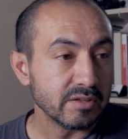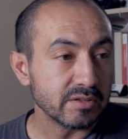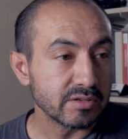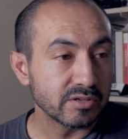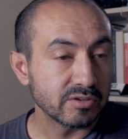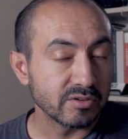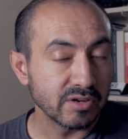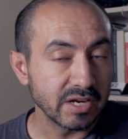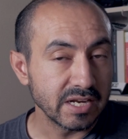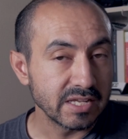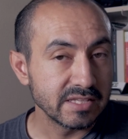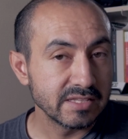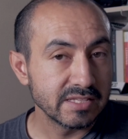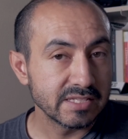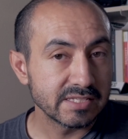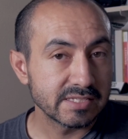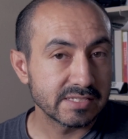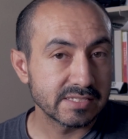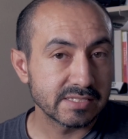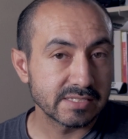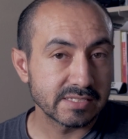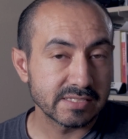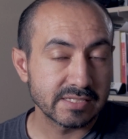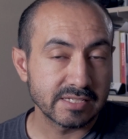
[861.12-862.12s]
creating
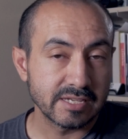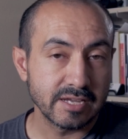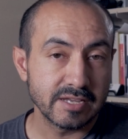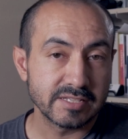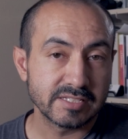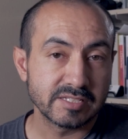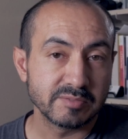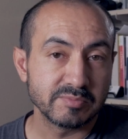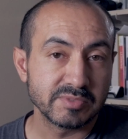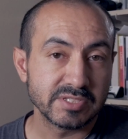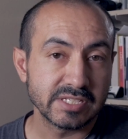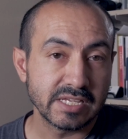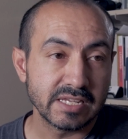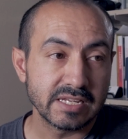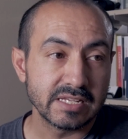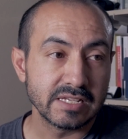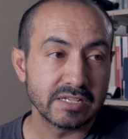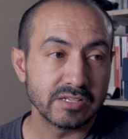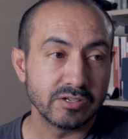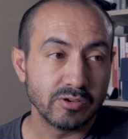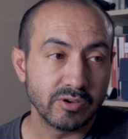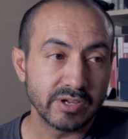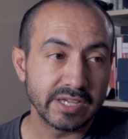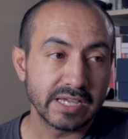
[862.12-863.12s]
this custom
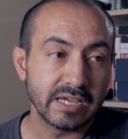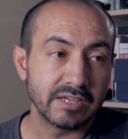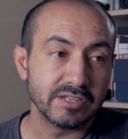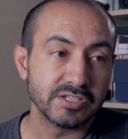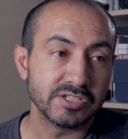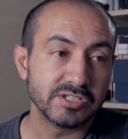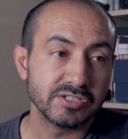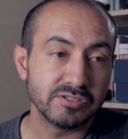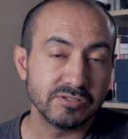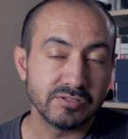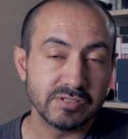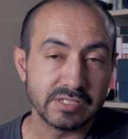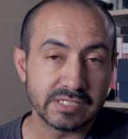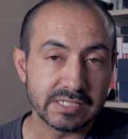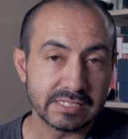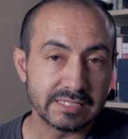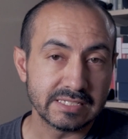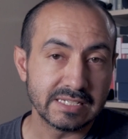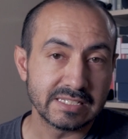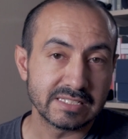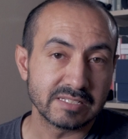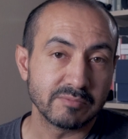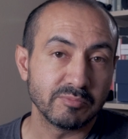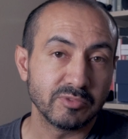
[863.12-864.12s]
setting, going out and shooting,
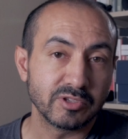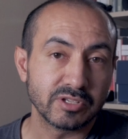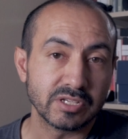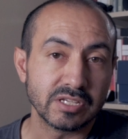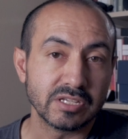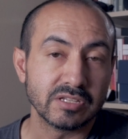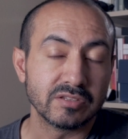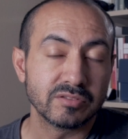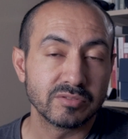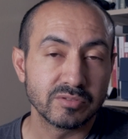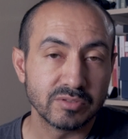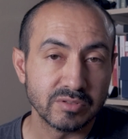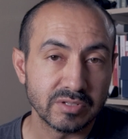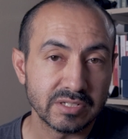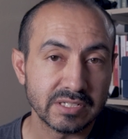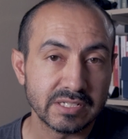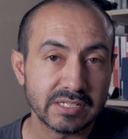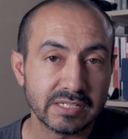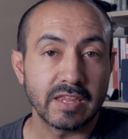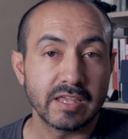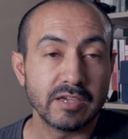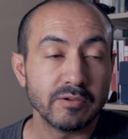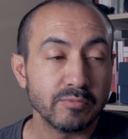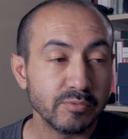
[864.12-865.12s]
and as I'm looking through it,
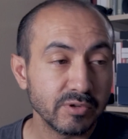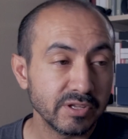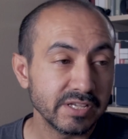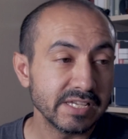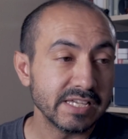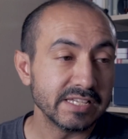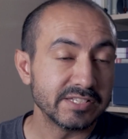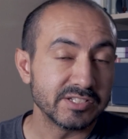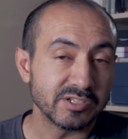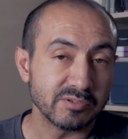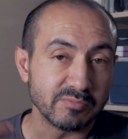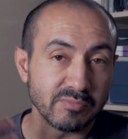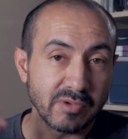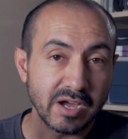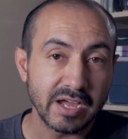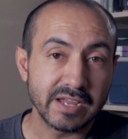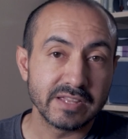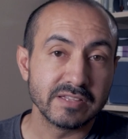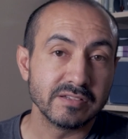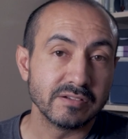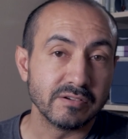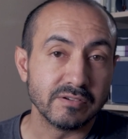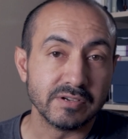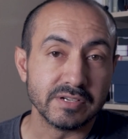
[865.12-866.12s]
it really gets your
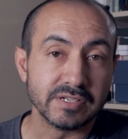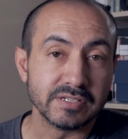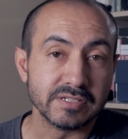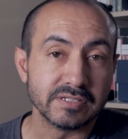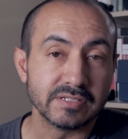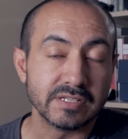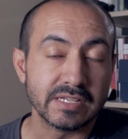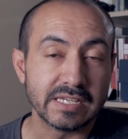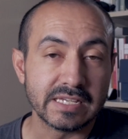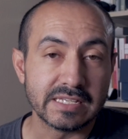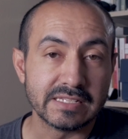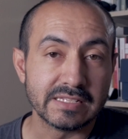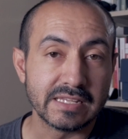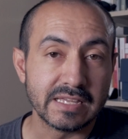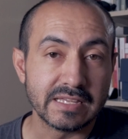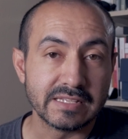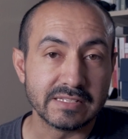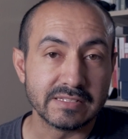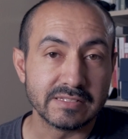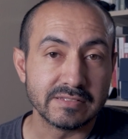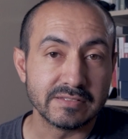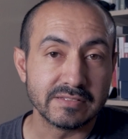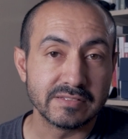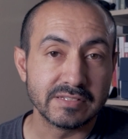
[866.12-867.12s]
mind going and,
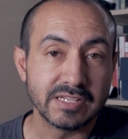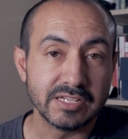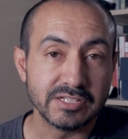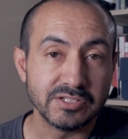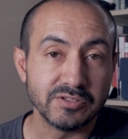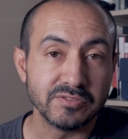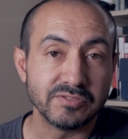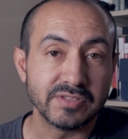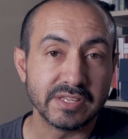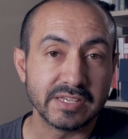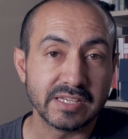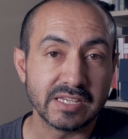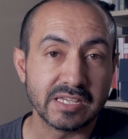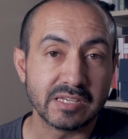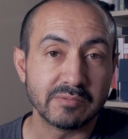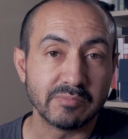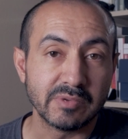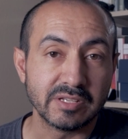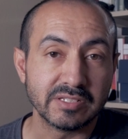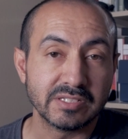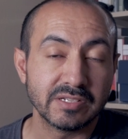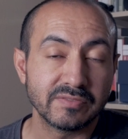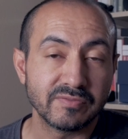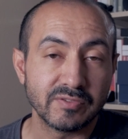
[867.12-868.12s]
and gets you thinking
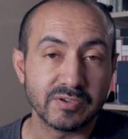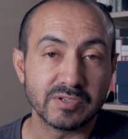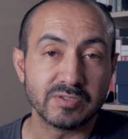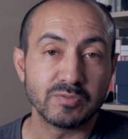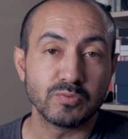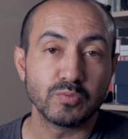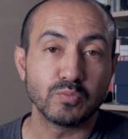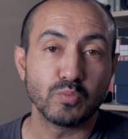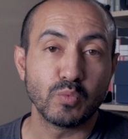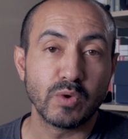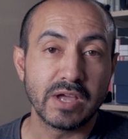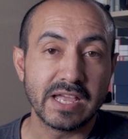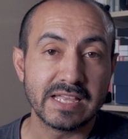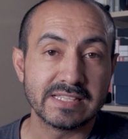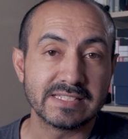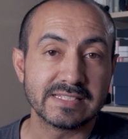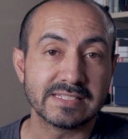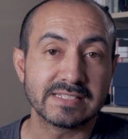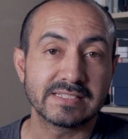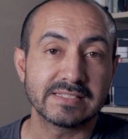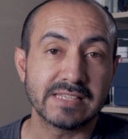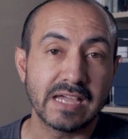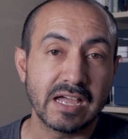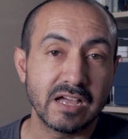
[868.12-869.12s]
about different ways
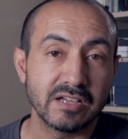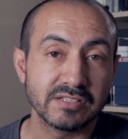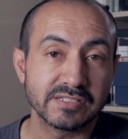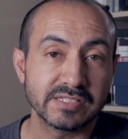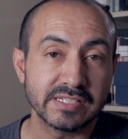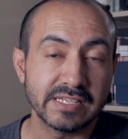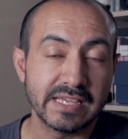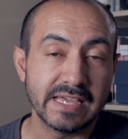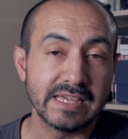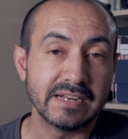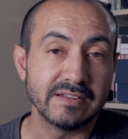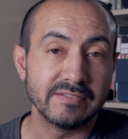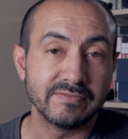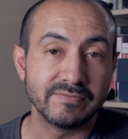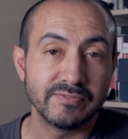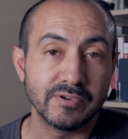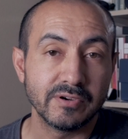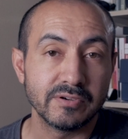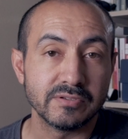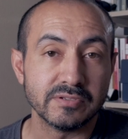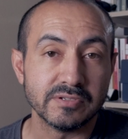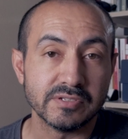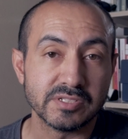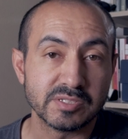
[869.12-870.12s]
and styles to edit
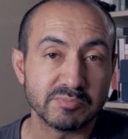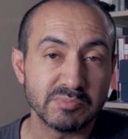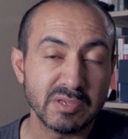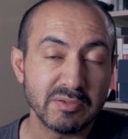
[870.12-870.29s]
photos.